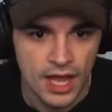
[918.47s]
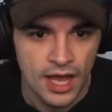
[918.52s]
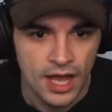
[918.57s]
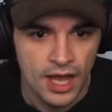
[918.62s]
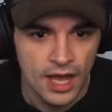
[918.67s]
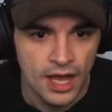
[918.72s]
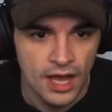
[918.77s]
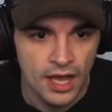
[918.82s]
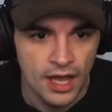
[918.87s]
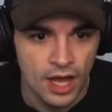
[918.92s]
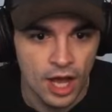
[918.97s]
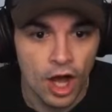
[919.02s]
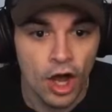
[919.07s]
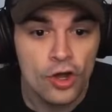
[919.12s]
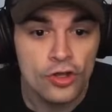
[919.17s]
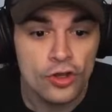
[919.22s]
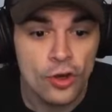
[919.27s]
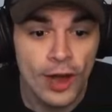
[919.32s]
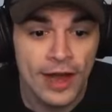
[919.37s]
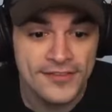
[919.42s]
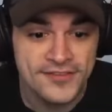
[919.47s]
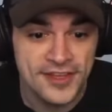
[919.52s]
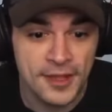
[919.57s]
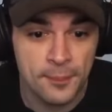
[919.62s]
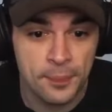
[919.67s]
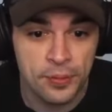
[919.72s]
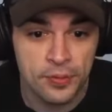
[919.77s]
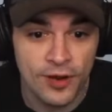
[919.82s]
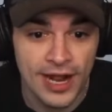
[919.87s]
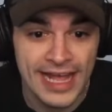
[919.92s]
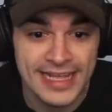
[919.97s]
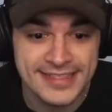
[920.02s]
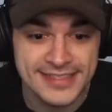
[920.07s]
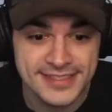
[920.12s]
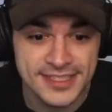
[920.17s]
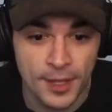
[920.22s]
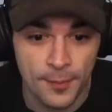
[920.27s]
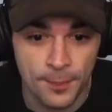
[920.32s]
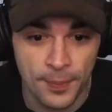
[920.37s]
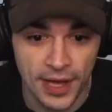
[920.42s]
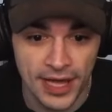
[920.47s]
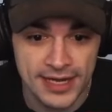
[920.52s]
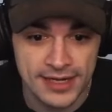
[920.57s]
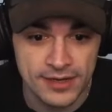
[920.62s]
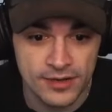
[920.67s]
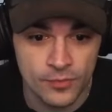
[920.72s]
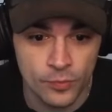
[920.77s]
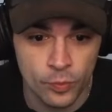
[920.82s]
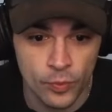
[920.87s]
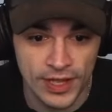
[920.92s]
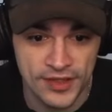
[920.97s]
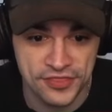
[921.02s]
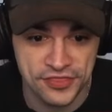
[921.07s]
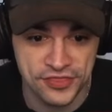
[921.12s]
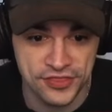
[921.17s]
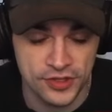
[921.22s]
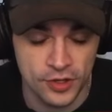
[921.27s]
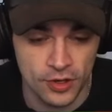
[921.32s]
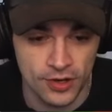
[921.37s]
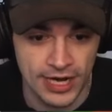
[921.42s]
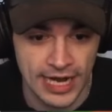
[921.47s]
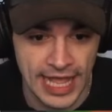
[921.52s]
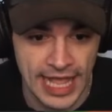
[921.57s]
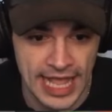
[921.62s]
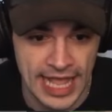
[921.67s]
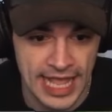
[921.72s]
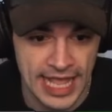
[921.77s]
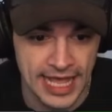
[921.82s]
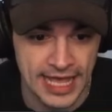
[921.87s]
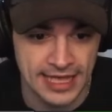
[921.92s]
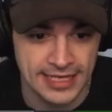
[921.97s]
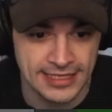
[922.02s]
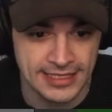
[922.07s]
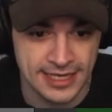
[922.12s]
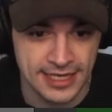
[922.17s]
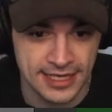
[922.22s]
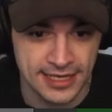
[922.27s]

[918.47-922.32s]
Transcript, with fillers: Oh, you, oh, you have to press the button with your hand?